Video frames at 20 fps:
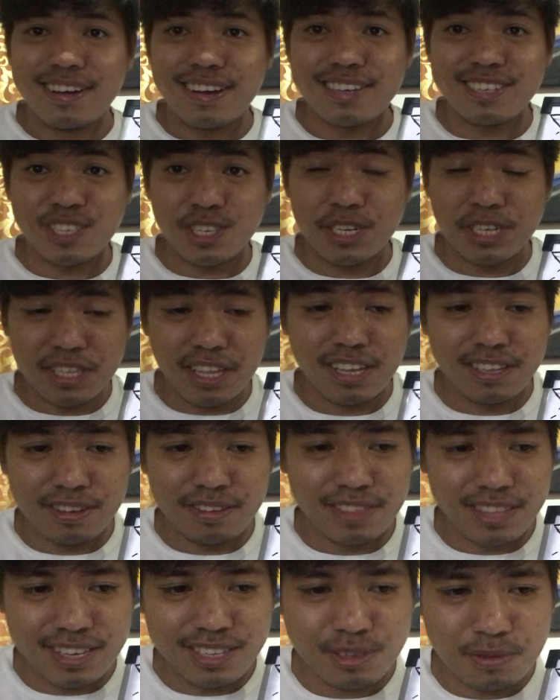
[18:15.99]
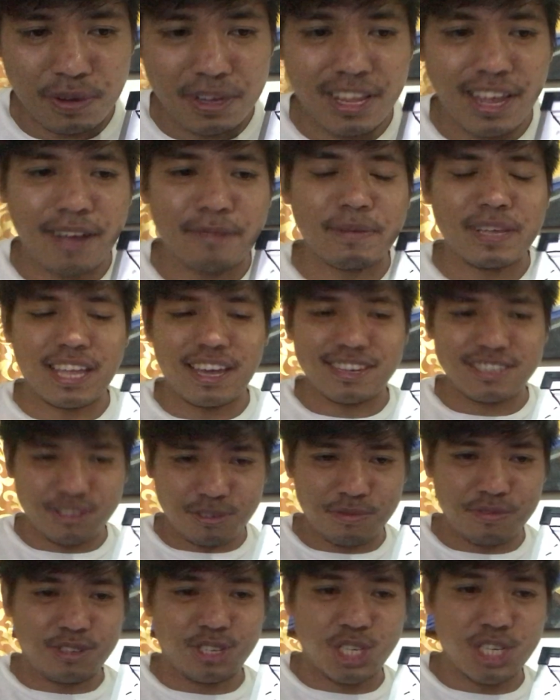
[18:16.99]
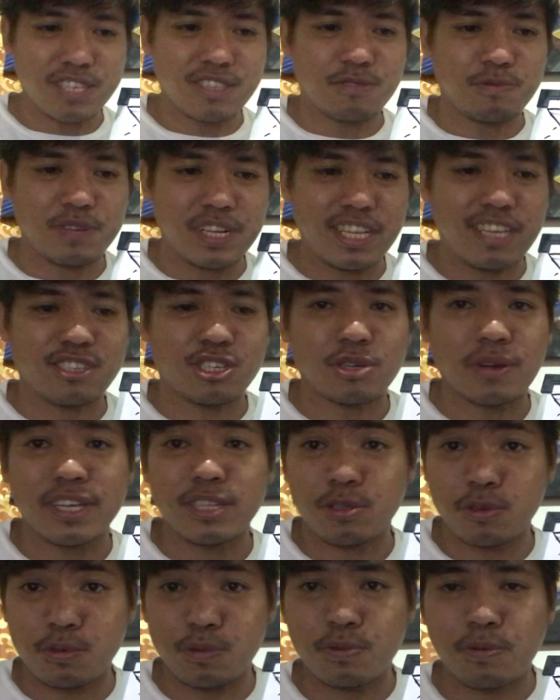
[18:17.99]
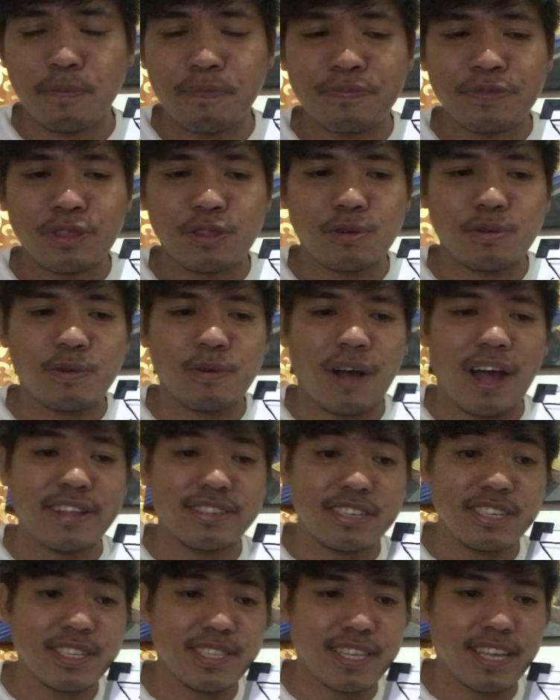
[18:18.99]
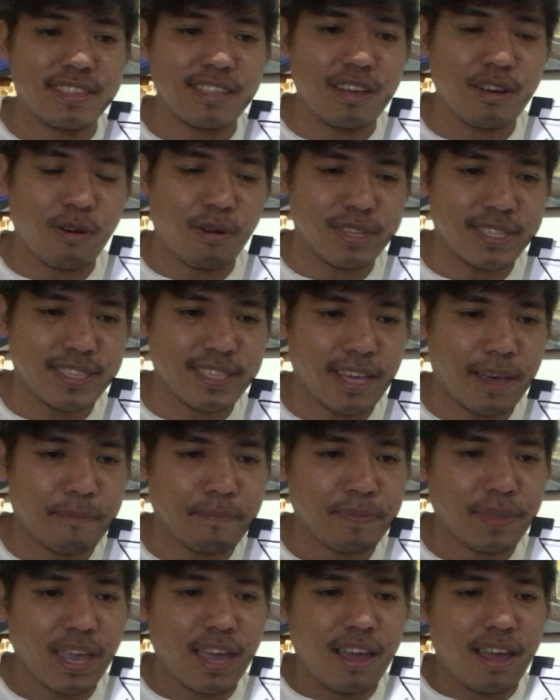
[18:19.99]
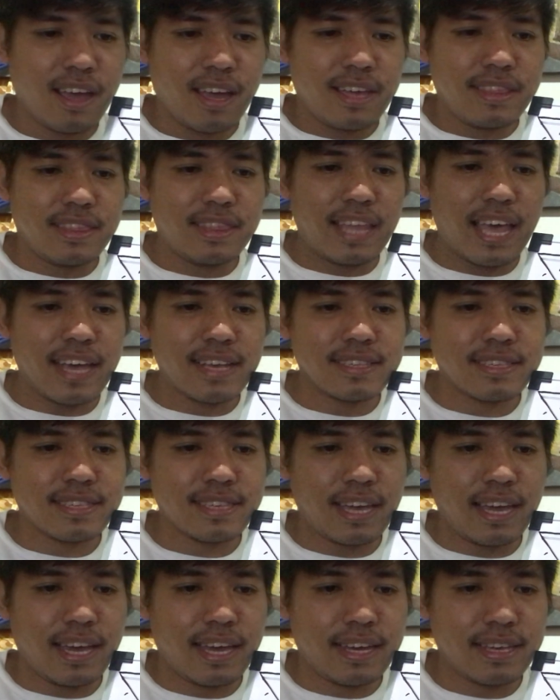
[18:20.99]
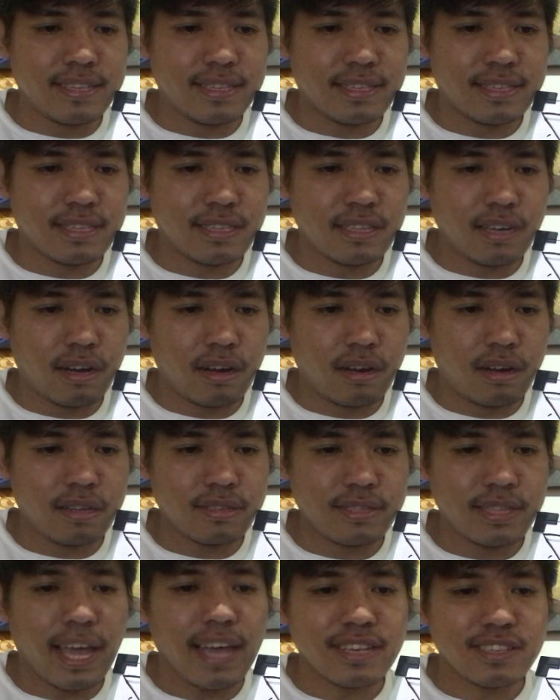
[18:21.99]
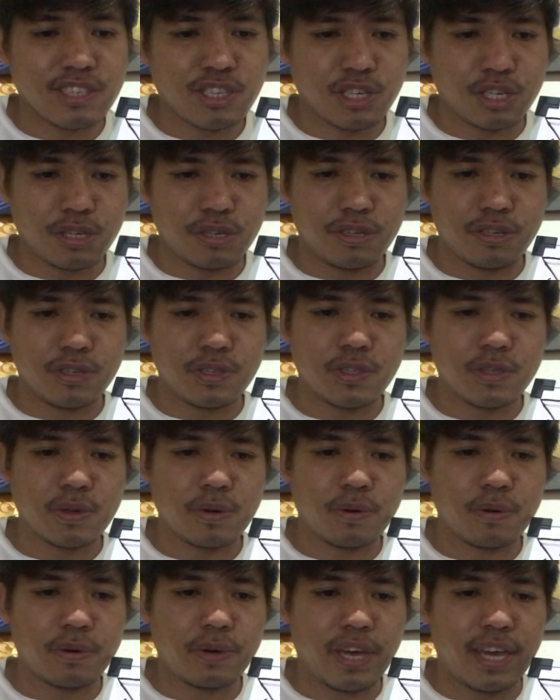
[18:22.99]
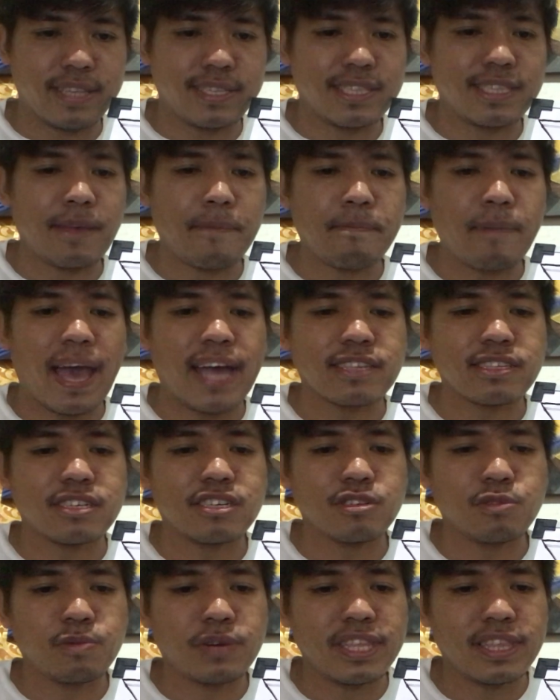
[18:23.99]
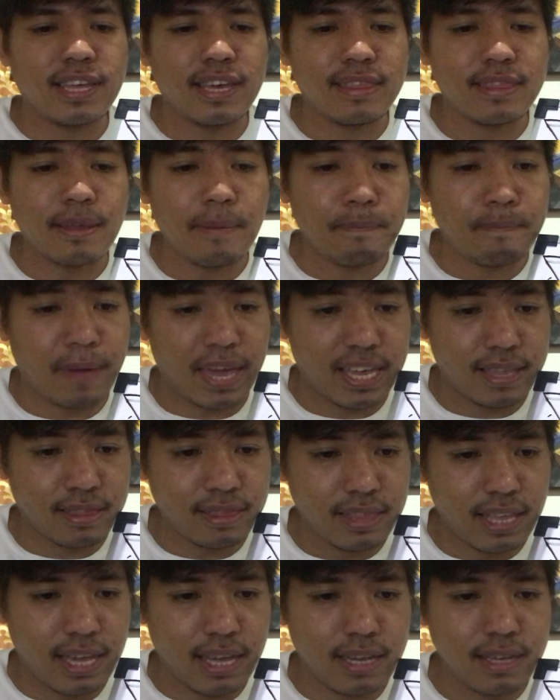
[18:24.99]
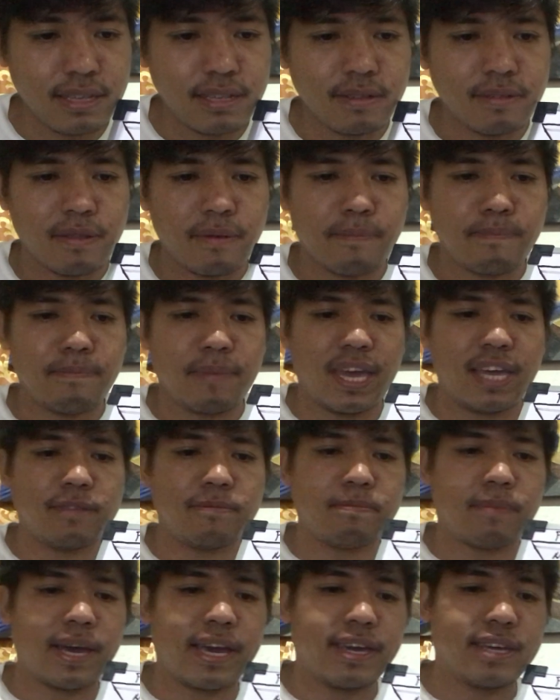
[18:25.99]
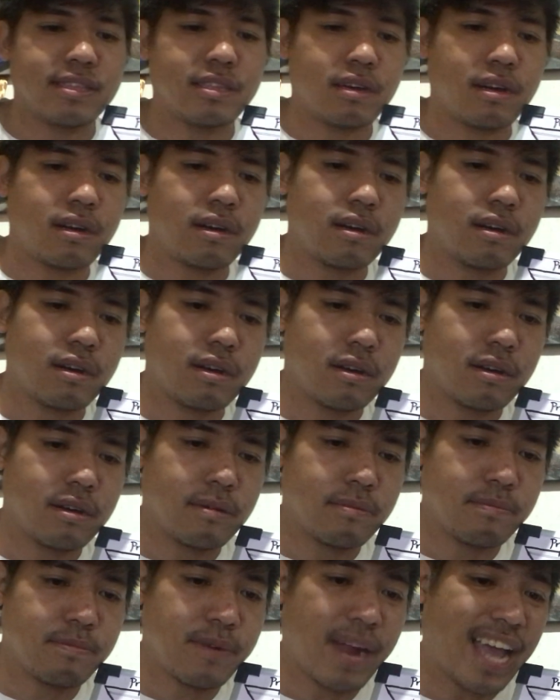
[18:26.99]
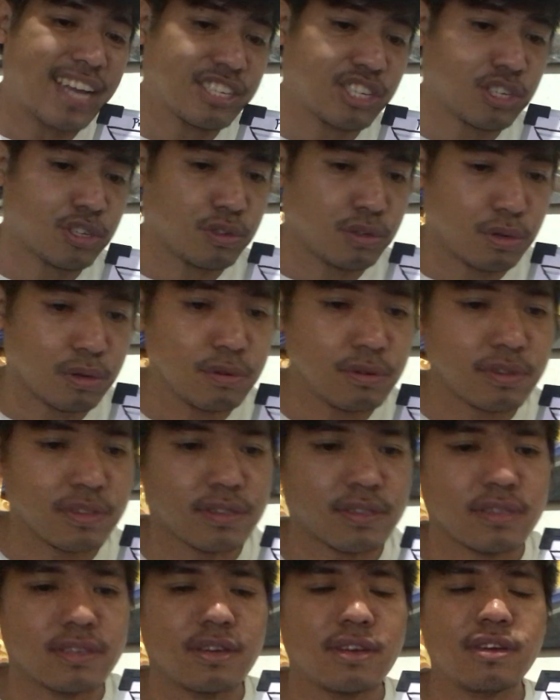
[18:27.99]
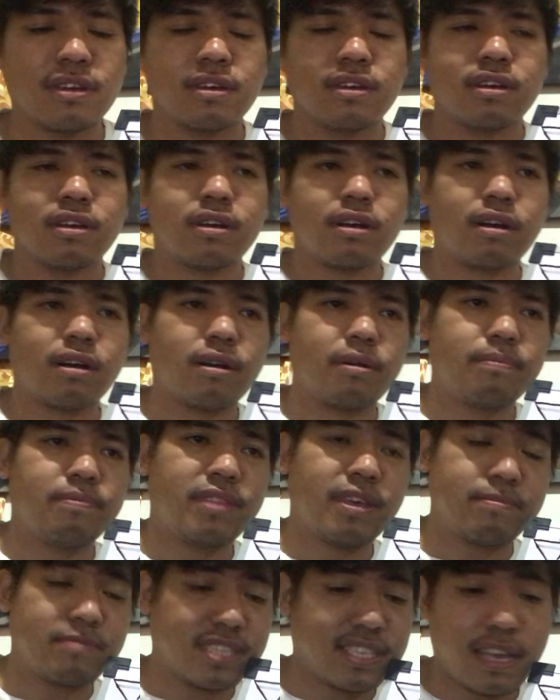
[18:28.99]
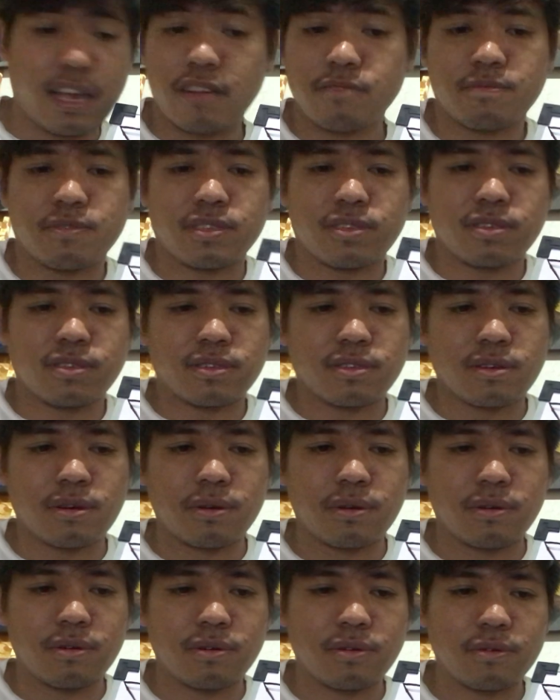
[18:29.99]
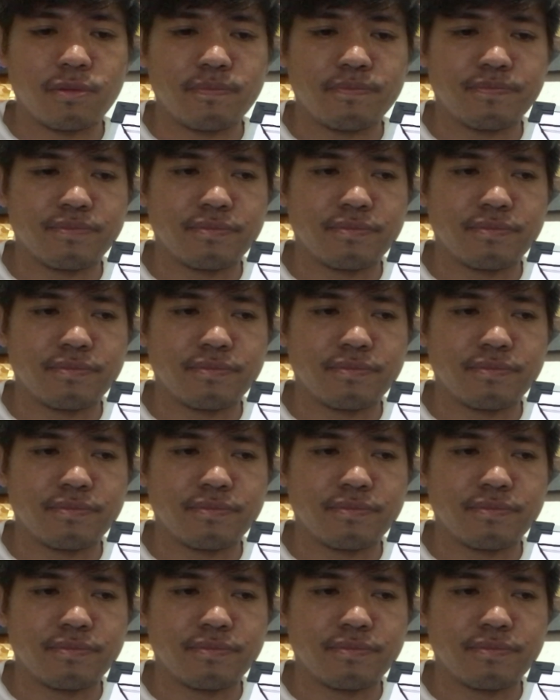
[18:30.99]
certain on this one, ha, but just really try to understand the concept. Next is the texture. So it's the pattern within the painting made by the brush strokes themselves. So